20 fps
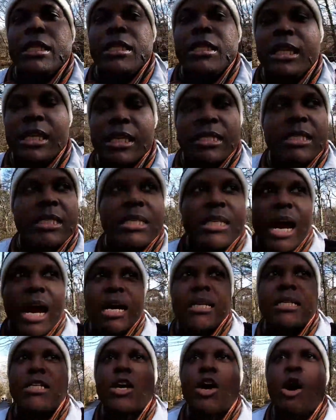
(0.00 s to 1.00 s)
this
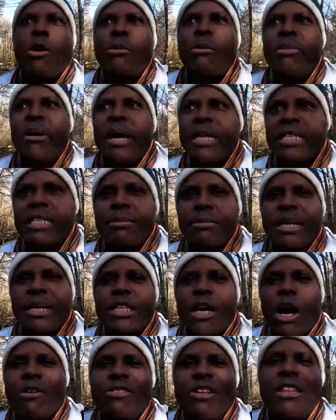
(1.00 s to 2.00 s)
starts the
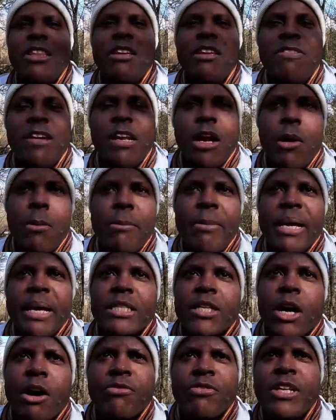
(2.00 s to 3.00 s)
commencement of the
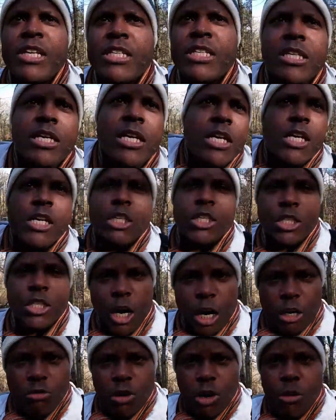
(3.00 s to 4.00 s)
development of this
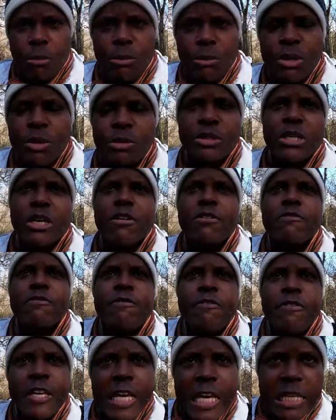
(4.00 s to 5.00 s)
genre of music,
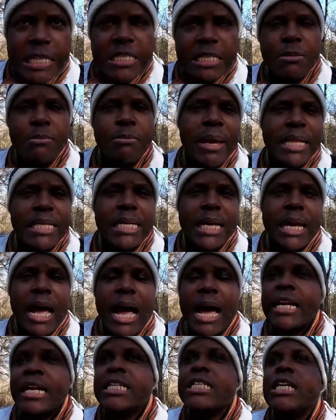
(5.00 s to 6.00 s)
Vétémete,
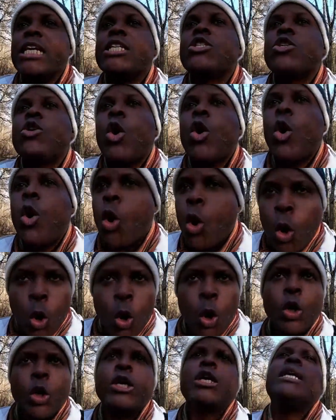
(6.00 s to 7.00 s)
and it's its
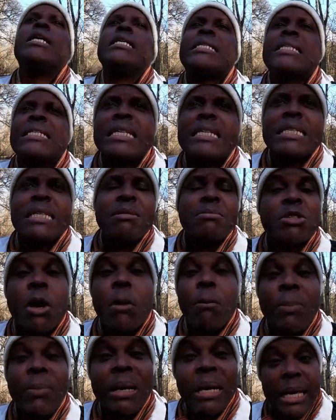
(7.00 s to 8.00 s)
own system.
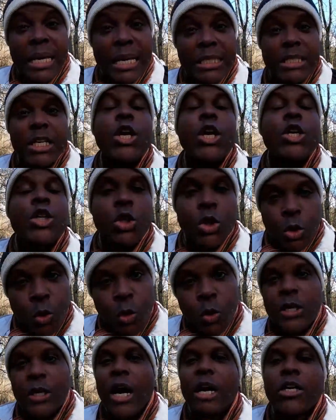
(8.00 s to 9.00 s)
So please
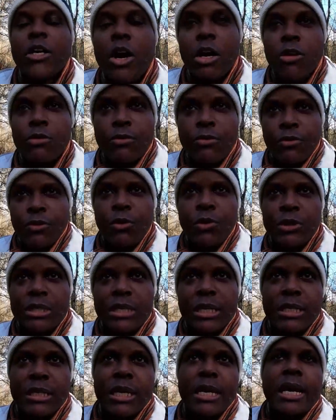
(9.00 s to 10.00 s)
do not
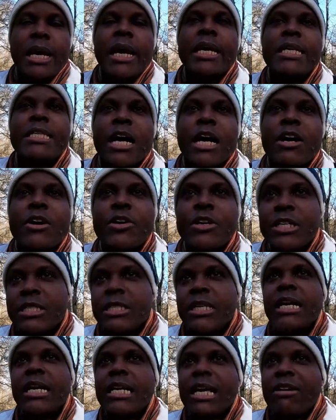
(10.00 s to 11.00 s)
confuse it. It's a
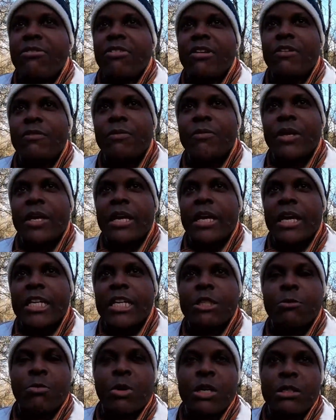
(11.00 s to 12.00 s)
Christian giving
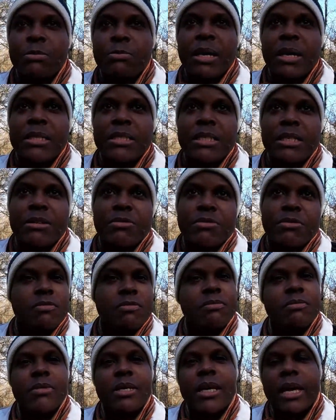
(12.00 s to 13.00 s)
his perspective.
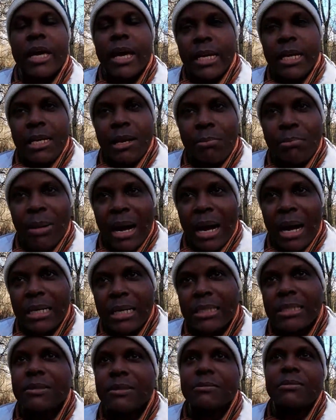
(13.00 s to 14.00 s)
In the
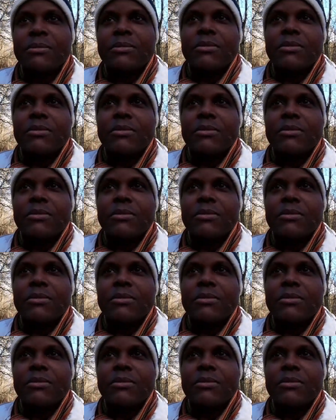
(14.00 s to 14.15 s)
past,